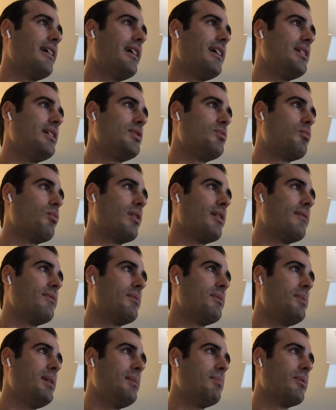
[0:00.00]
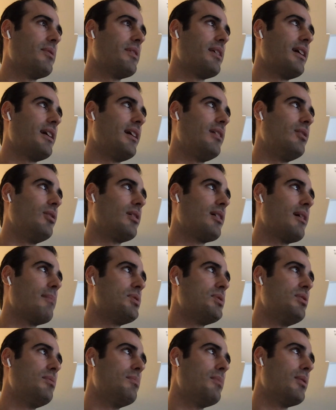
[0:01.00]
is one of the people that I look
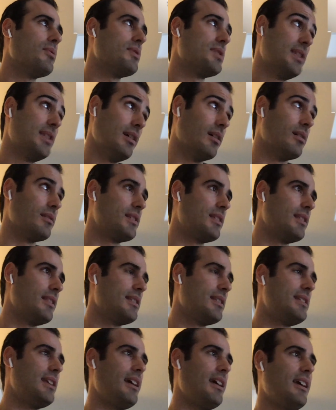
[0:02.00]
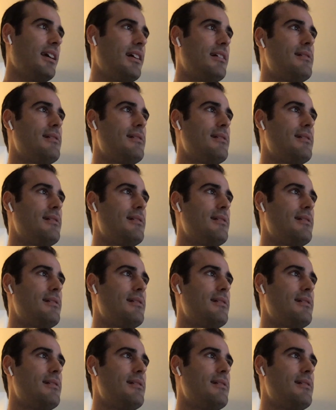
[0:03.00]
up to most still to this day.